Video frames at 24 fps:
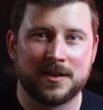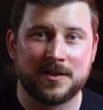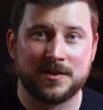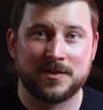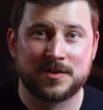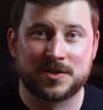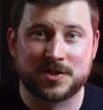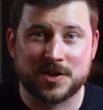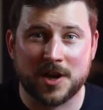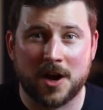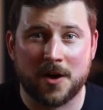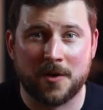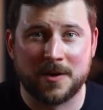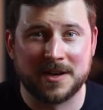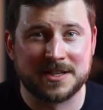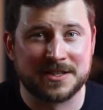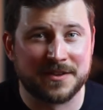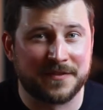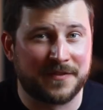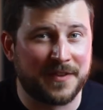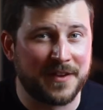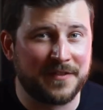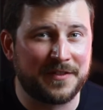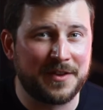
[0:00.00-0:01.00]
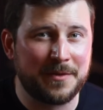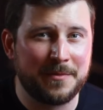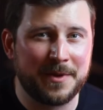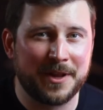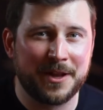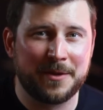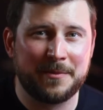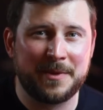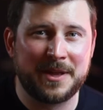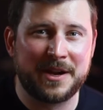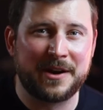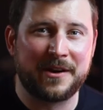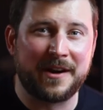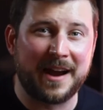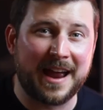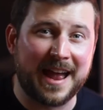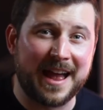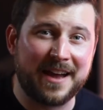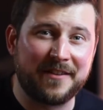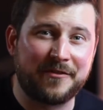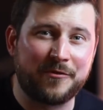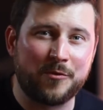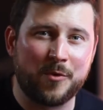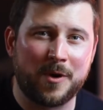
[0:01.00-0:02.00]
So is the 50mm
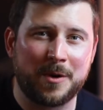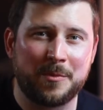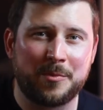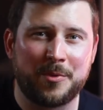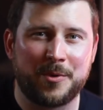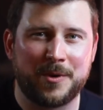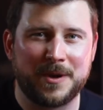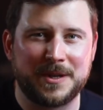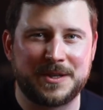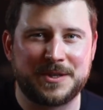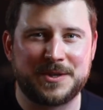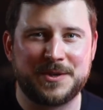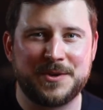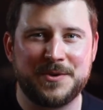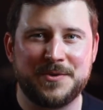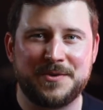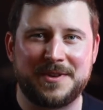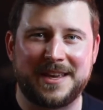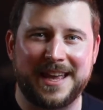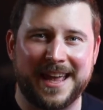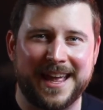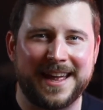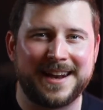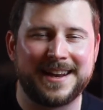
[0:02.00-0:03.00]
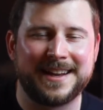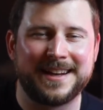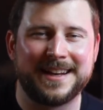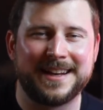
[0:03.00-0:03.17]
f1.2 Canon